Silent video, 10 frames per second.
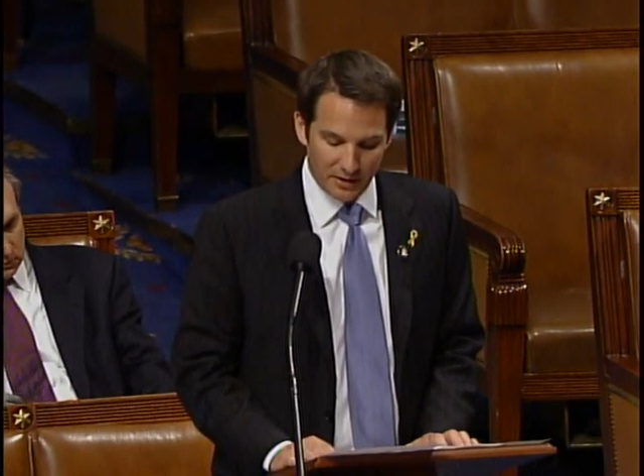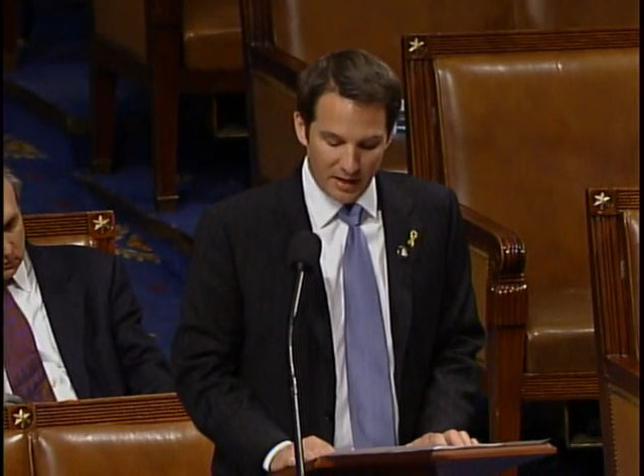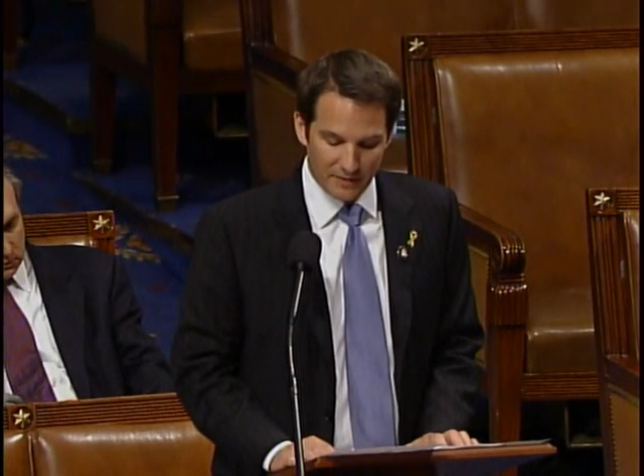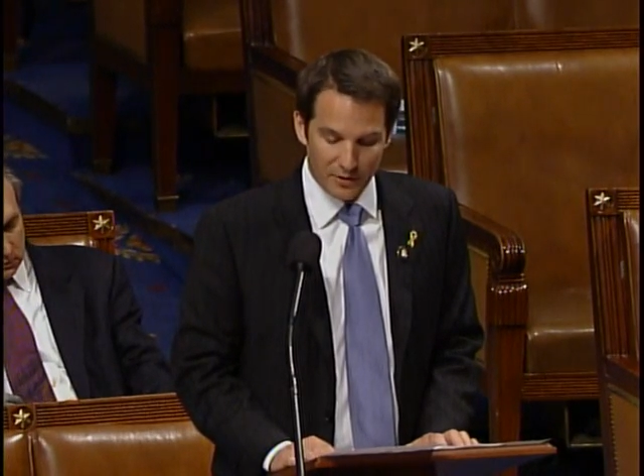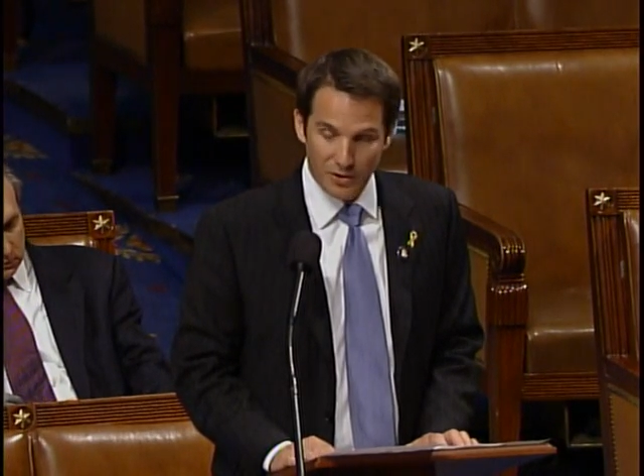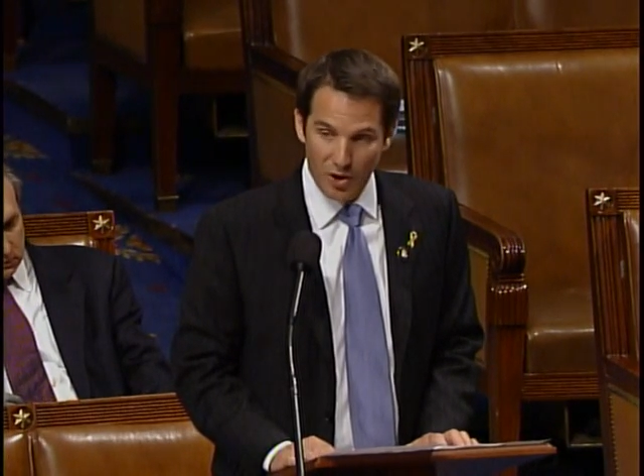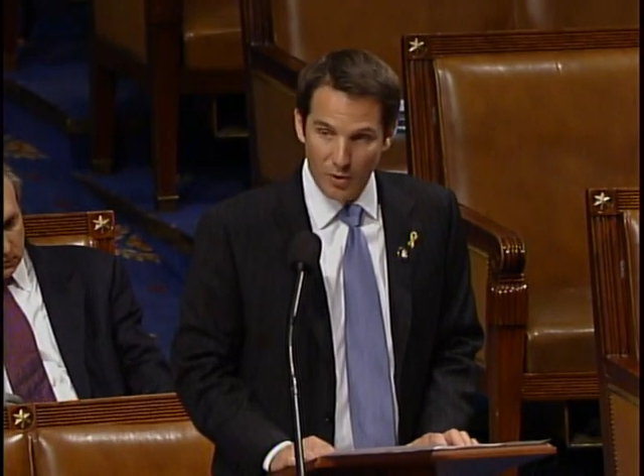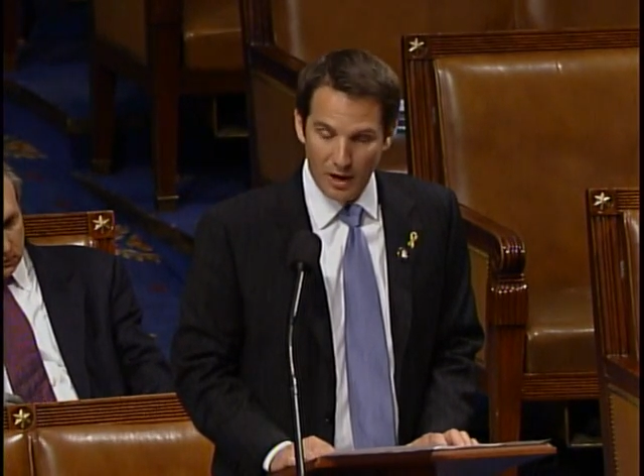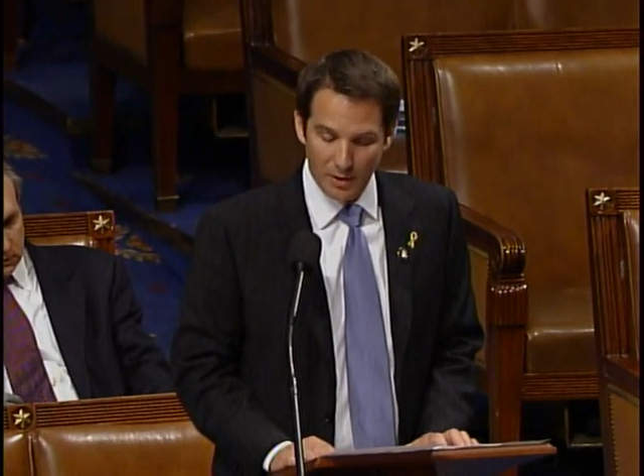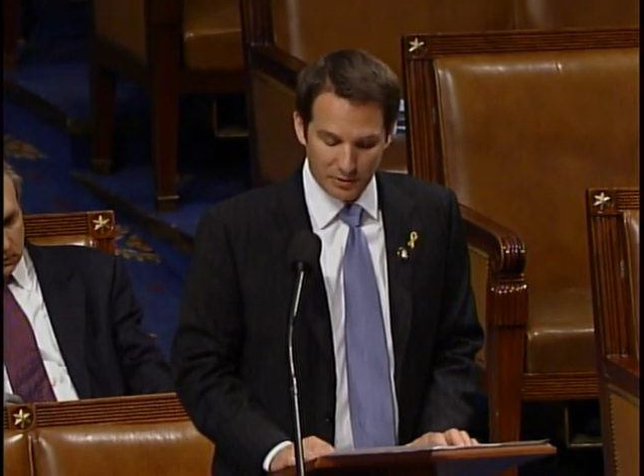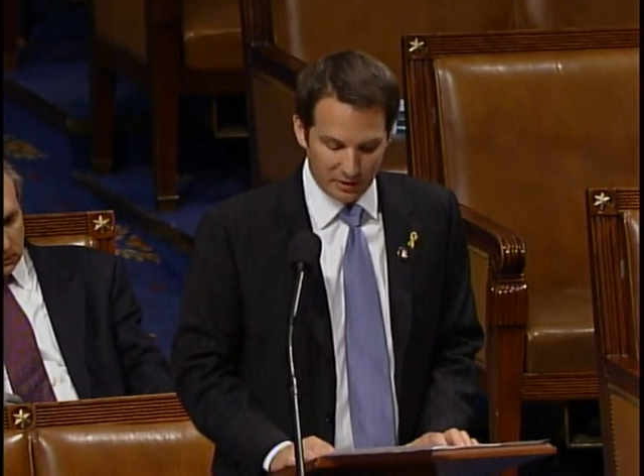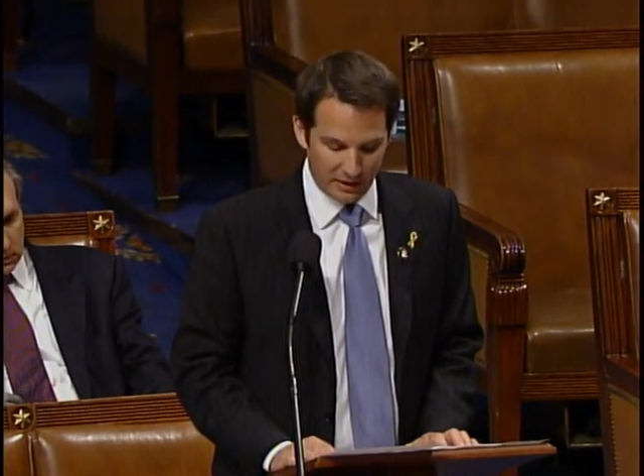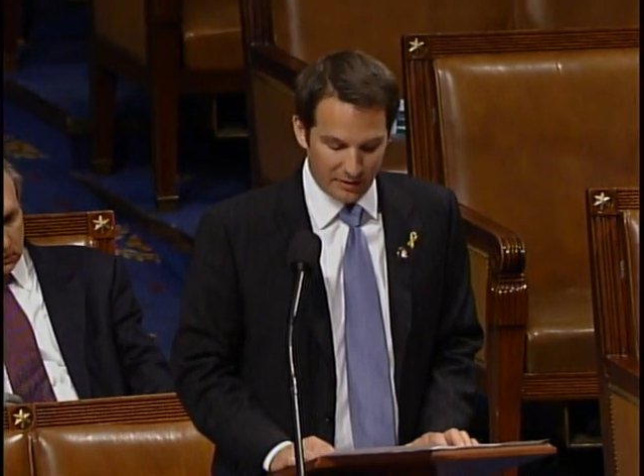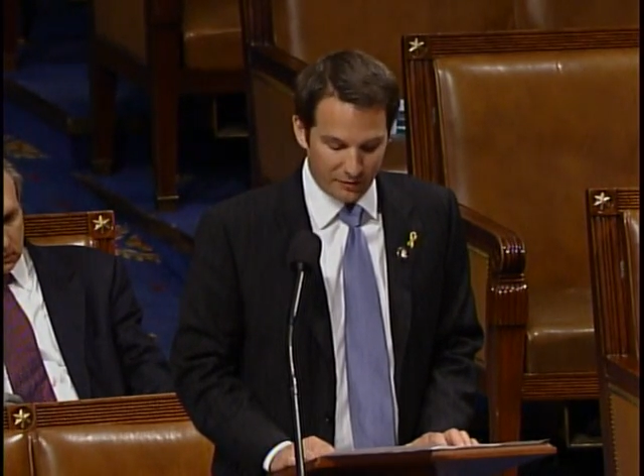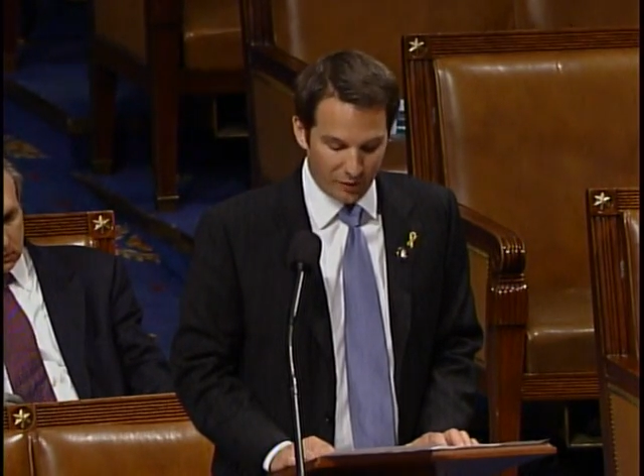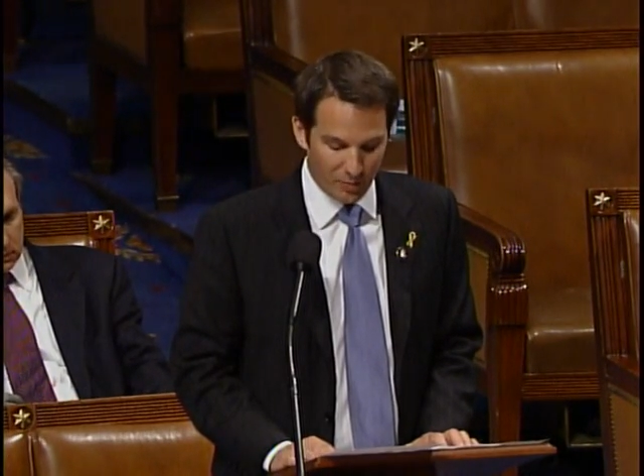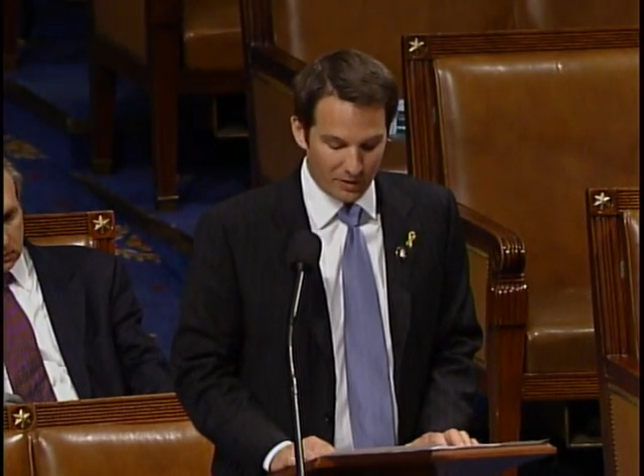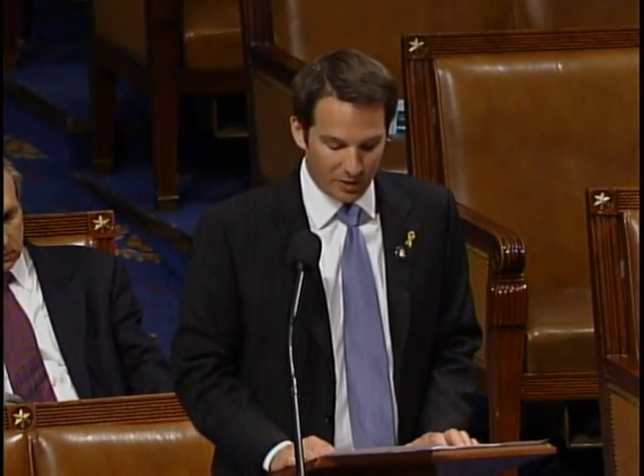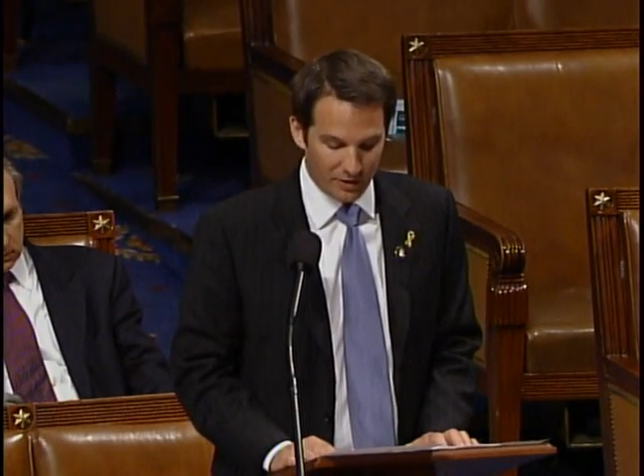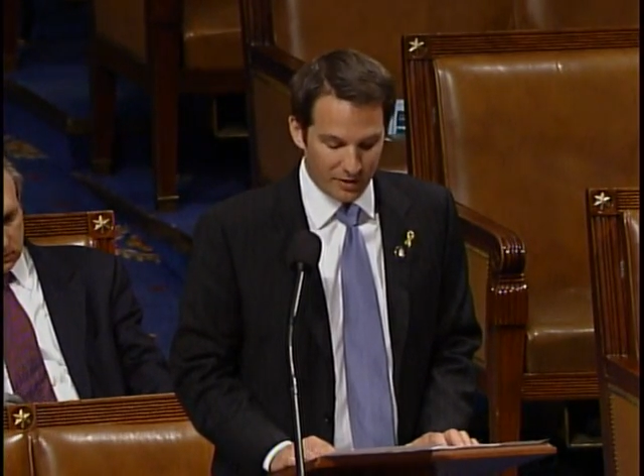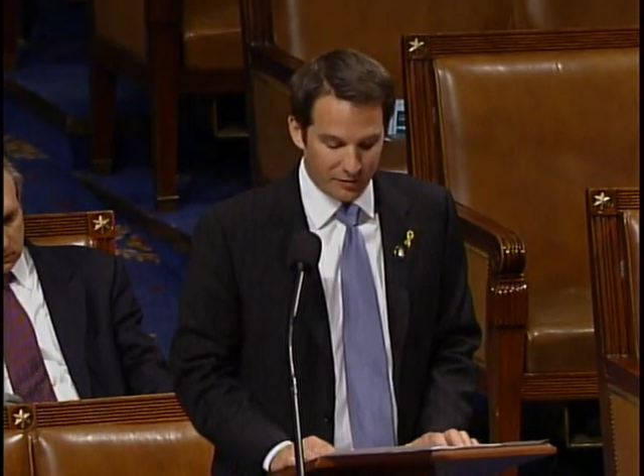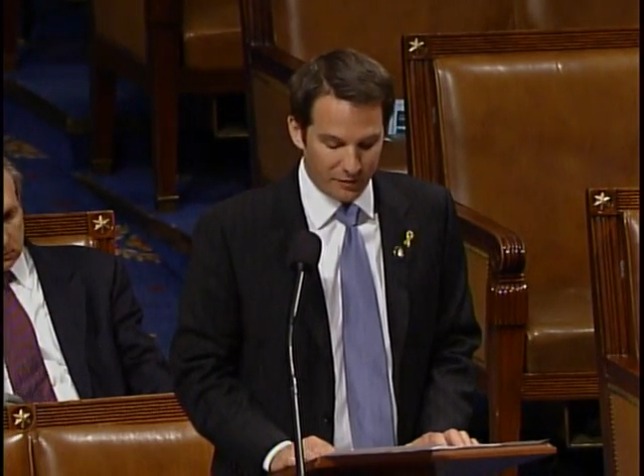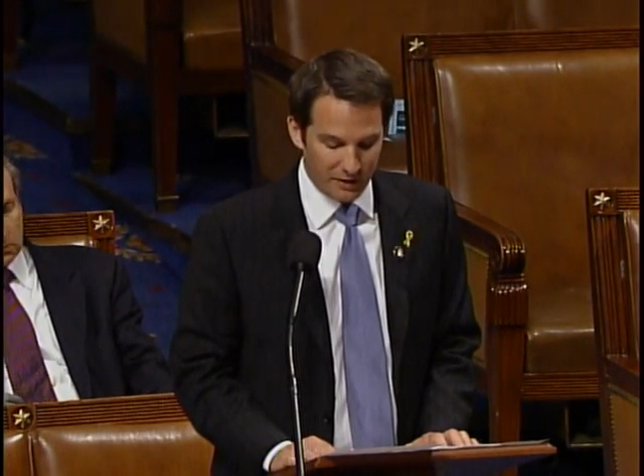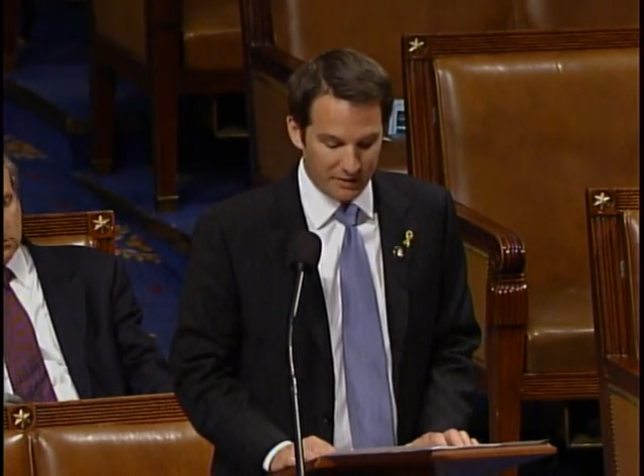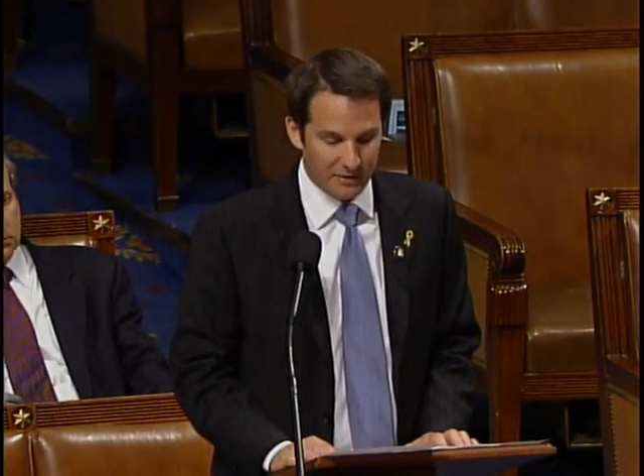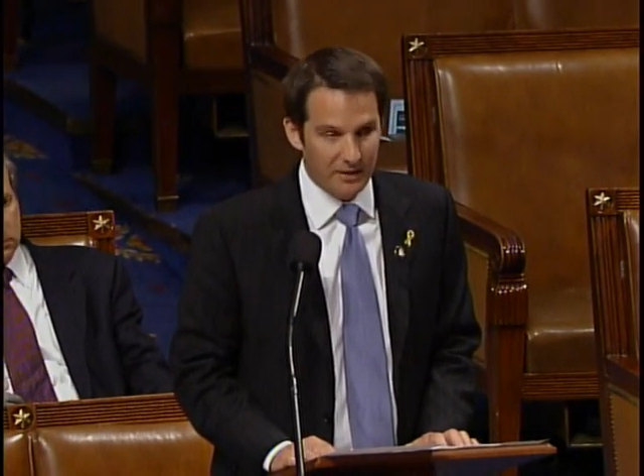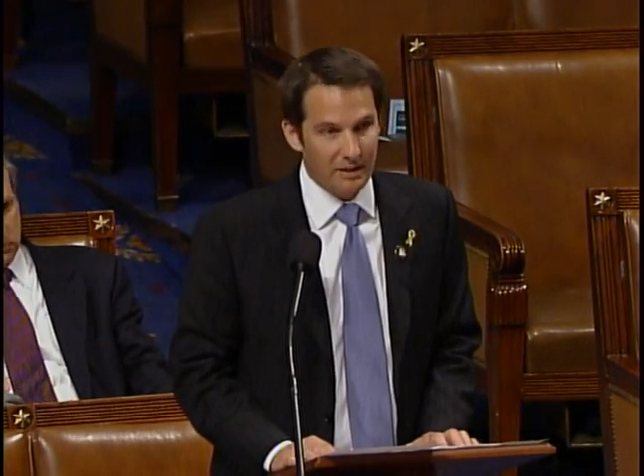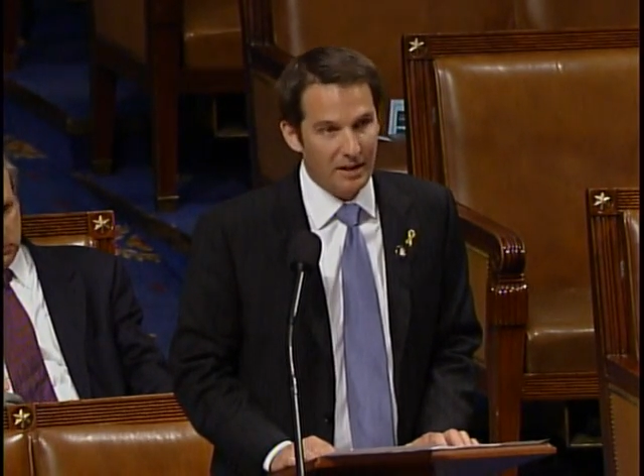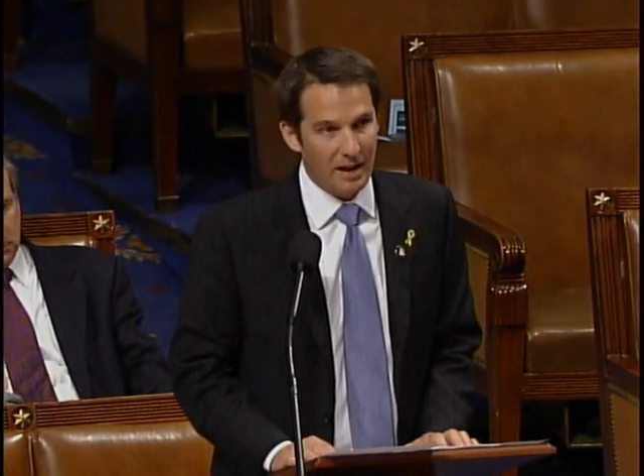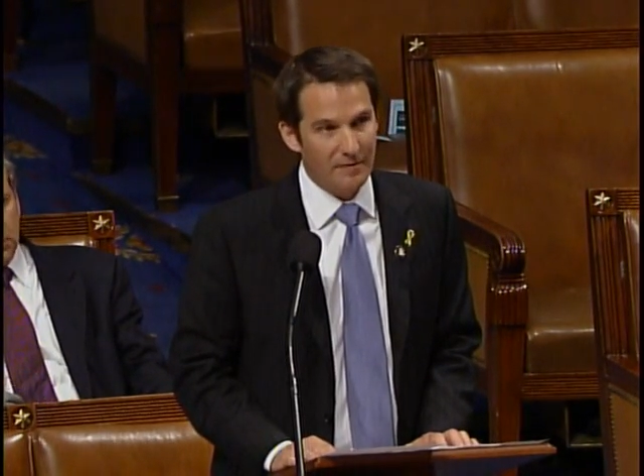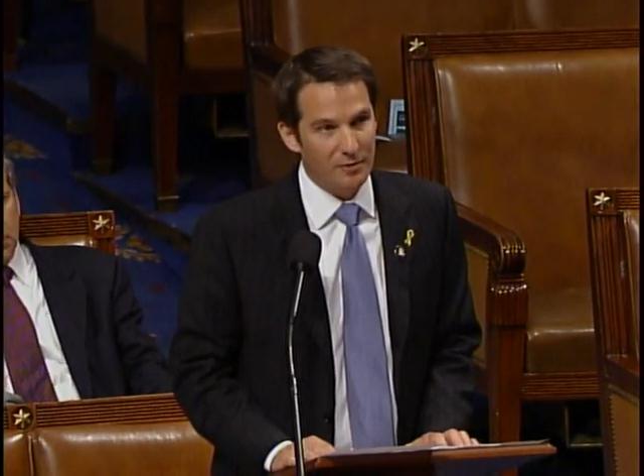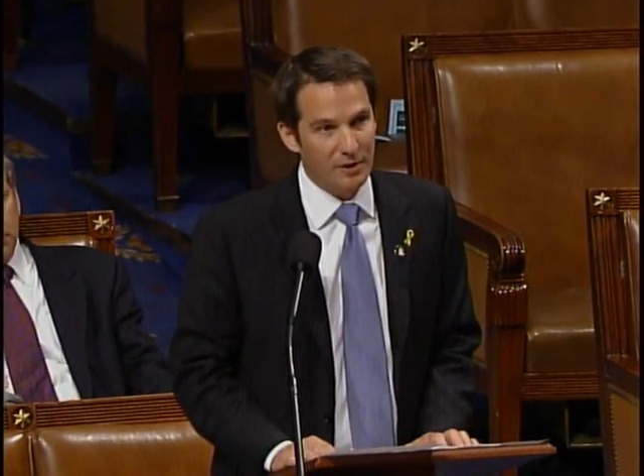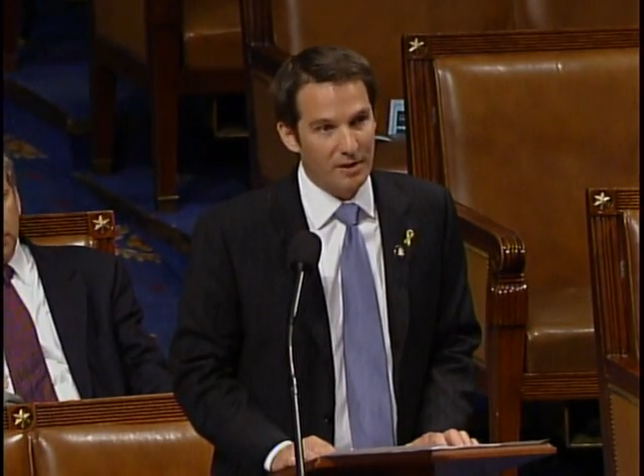have the know-how to land firmly on their feet after they have